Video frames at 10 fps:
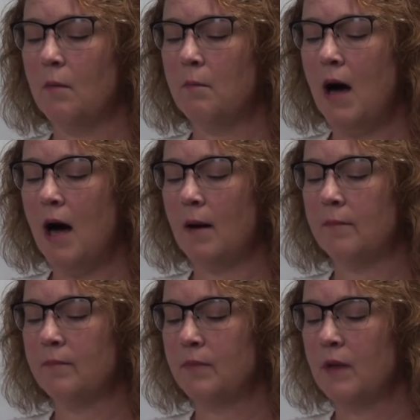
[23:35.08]

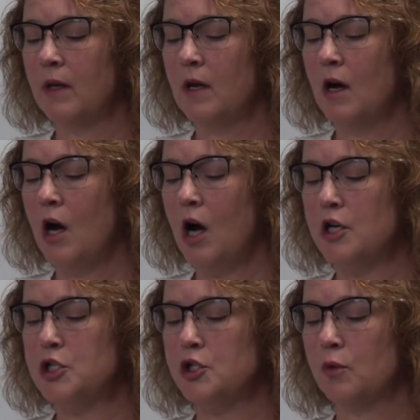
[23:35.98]
Mom,
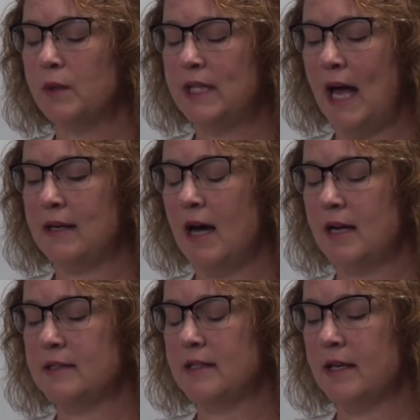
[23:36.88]
hush with that
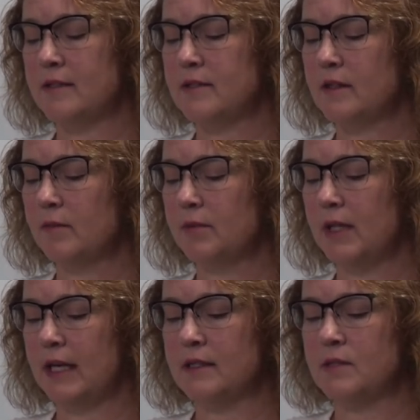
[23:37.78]
nonsense,
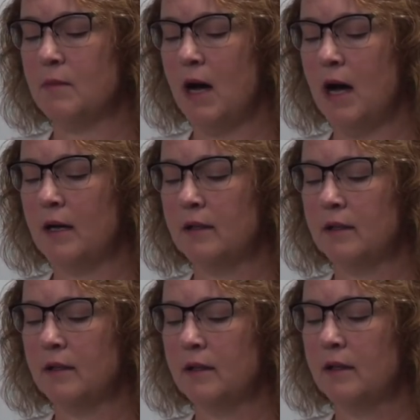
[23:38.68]
complains Ma.
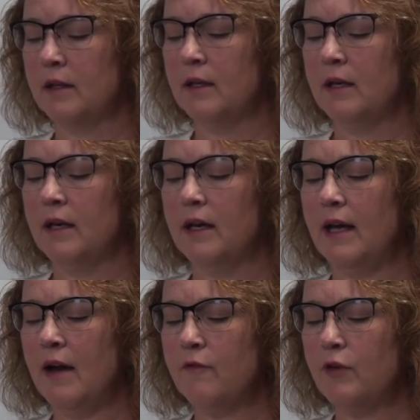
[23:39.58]

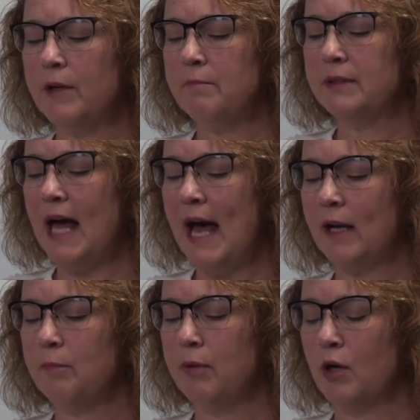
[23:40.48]
Every
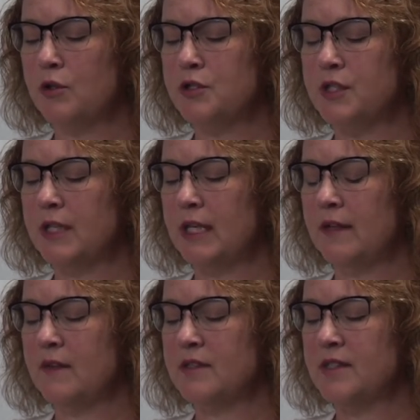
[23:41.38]
black person
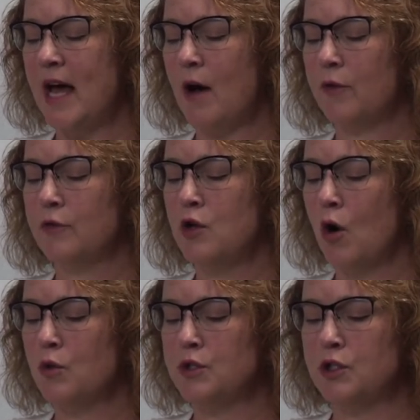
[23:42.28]
in the South
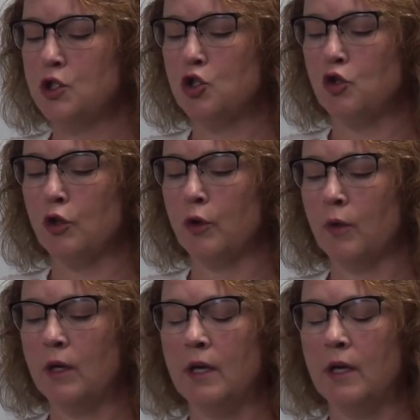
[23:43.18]
knows it's true.